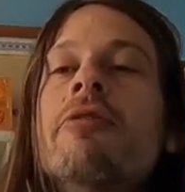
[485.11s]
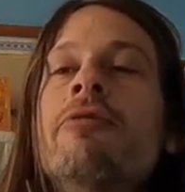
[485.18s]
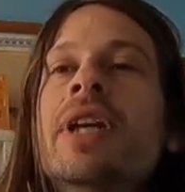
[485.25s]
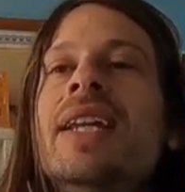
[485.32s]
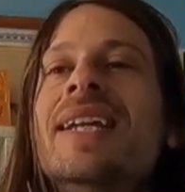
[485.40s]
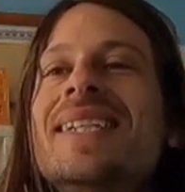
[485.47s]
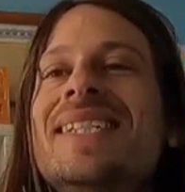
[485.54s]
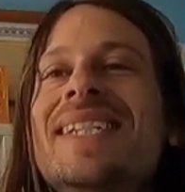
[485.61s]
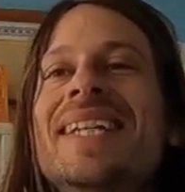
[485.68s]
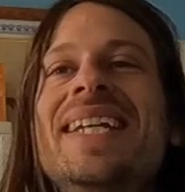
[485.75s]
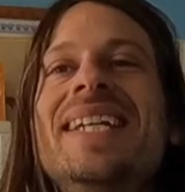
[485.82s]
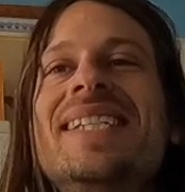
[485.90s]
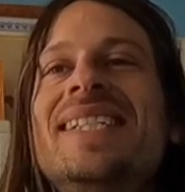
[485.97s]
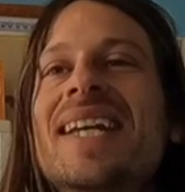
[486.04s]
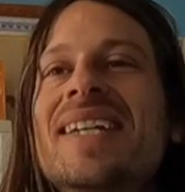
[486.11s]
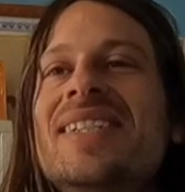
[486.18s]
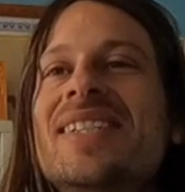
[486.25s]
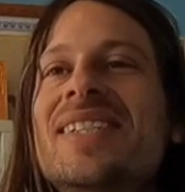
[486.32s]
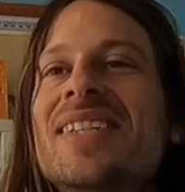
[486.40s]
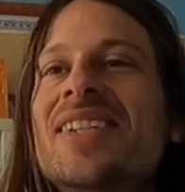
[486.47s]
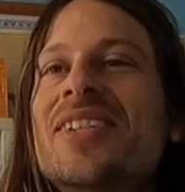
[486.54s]
Venus, he
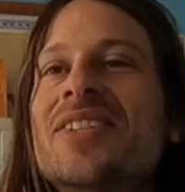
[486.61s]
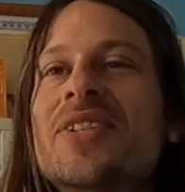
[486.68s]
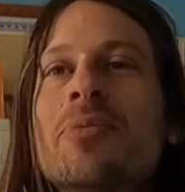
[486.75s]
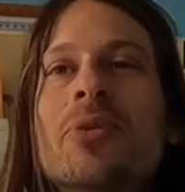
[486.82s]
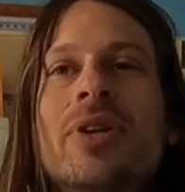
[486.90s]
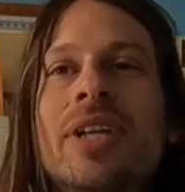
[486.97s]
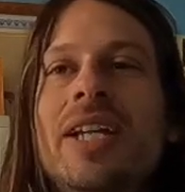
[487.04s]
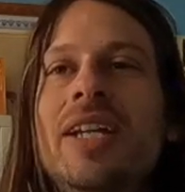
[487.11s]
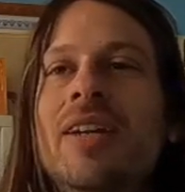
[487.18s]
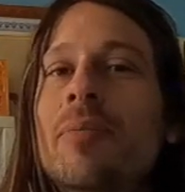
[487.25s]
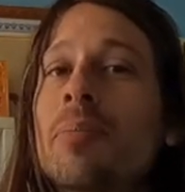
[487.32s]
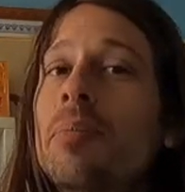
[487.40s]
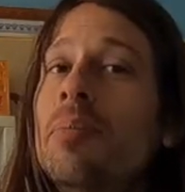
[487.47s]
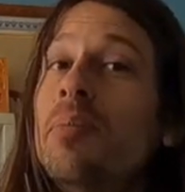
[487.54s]
says some really